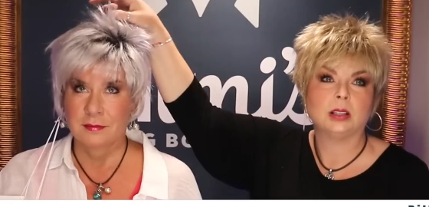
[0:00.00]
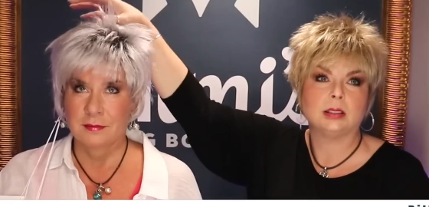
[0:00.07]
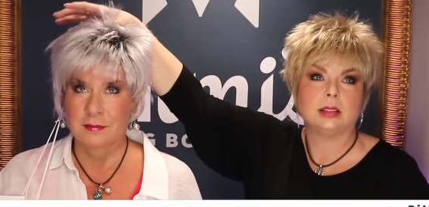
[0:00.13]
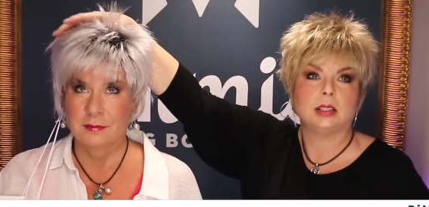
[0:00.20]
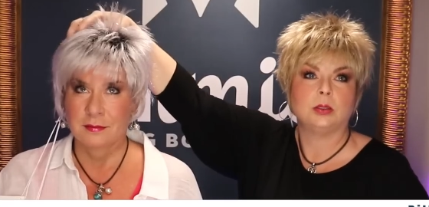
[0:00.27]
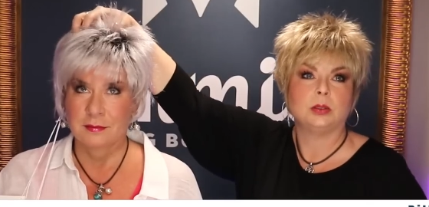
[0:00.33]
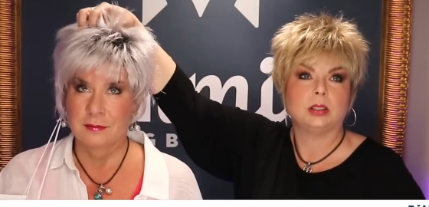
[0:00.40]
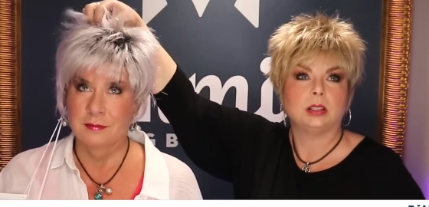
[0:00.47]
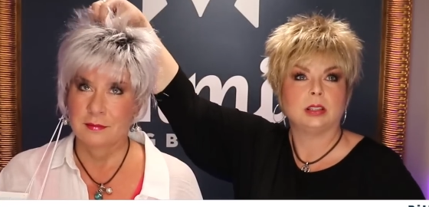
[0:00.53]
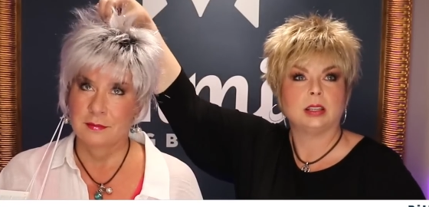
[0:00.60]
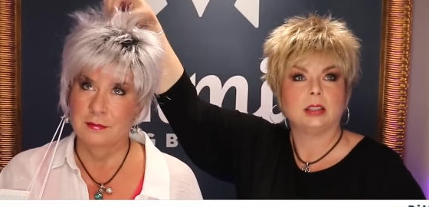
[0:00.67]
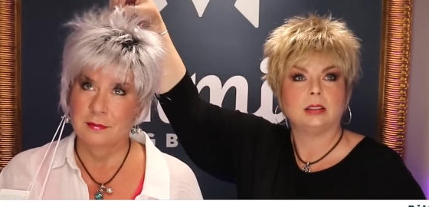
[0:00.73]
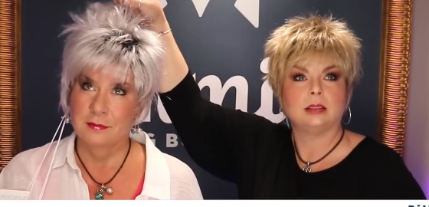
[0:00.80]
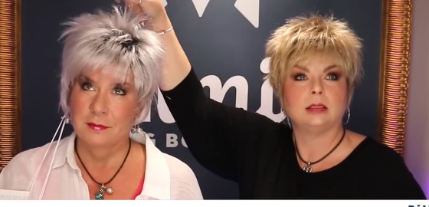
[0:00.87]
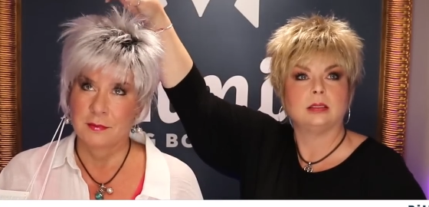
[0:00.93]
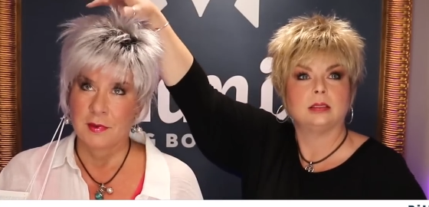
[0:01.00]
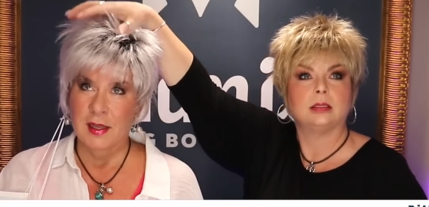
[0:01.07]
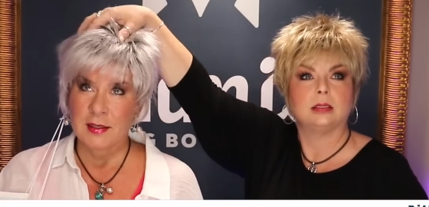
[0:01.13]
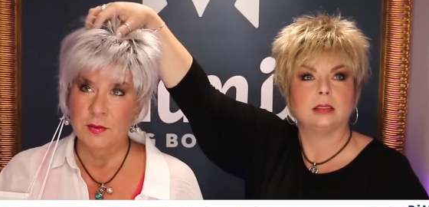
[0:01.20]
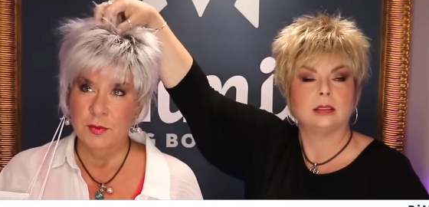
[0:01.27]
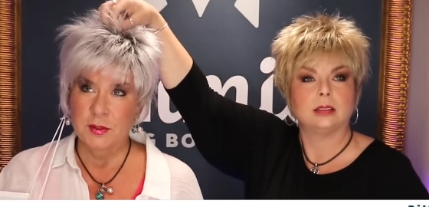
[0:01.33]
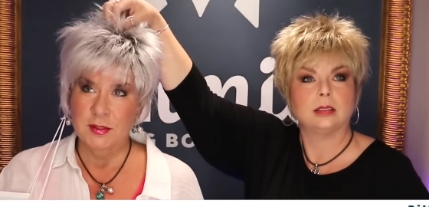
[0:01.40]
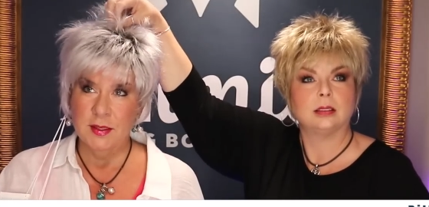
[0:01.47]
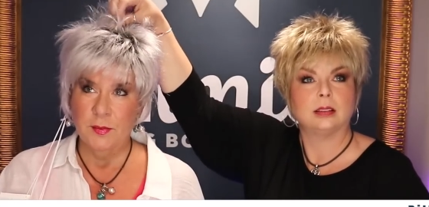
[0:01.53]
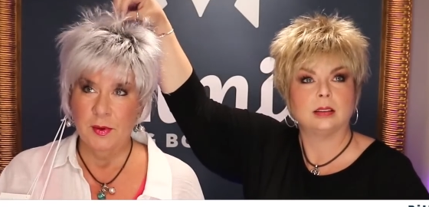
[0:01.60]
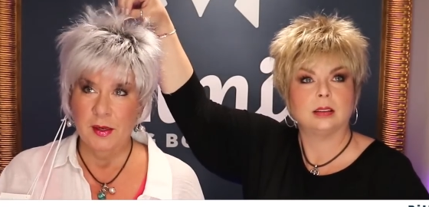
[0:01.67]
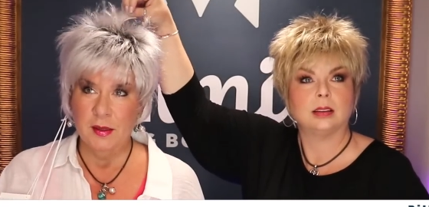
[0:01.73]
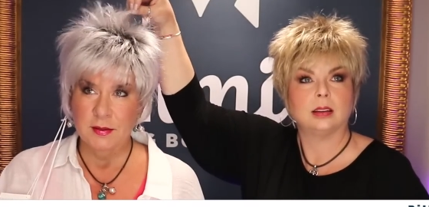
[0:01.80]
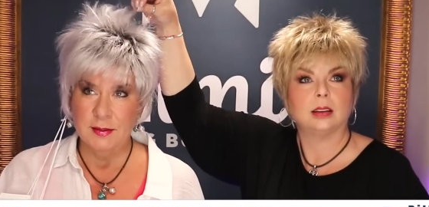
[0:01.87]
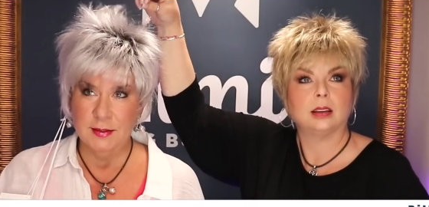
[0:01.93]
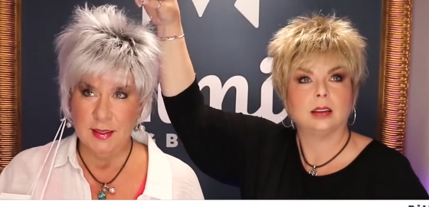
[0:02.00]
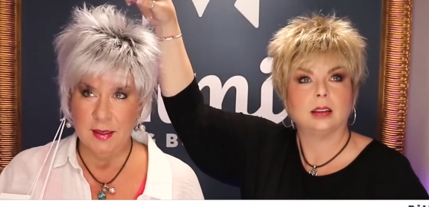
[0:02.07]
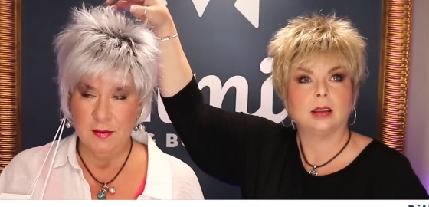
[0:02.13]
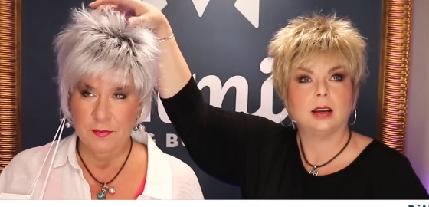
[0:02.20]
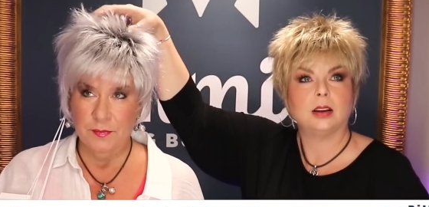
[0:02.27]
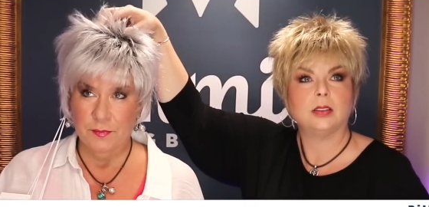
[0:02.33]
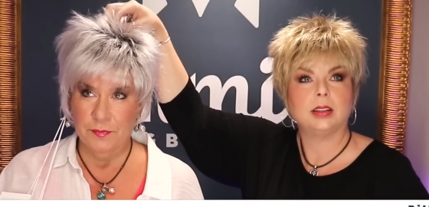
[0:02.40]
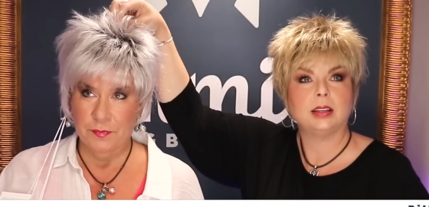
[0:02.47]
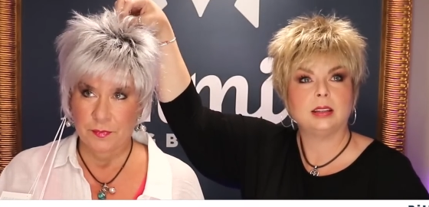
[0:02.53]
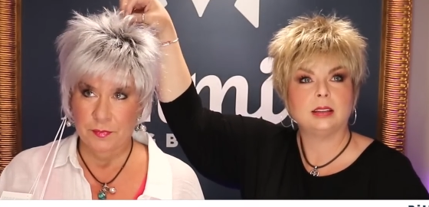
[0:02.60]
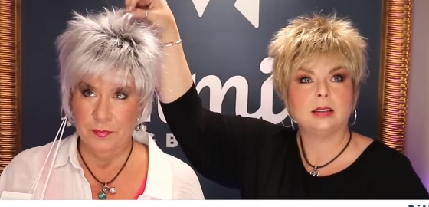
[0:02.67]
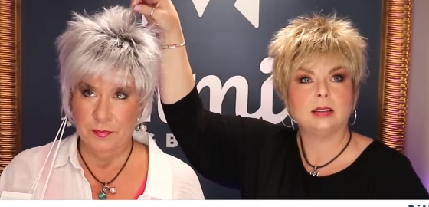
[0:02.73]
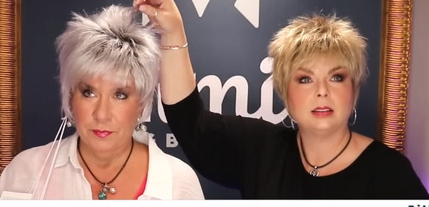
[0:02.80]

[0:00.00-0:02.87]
Speaker 1: Stewart looking.
Speaker 2: That's what someone else said. Oh, they did?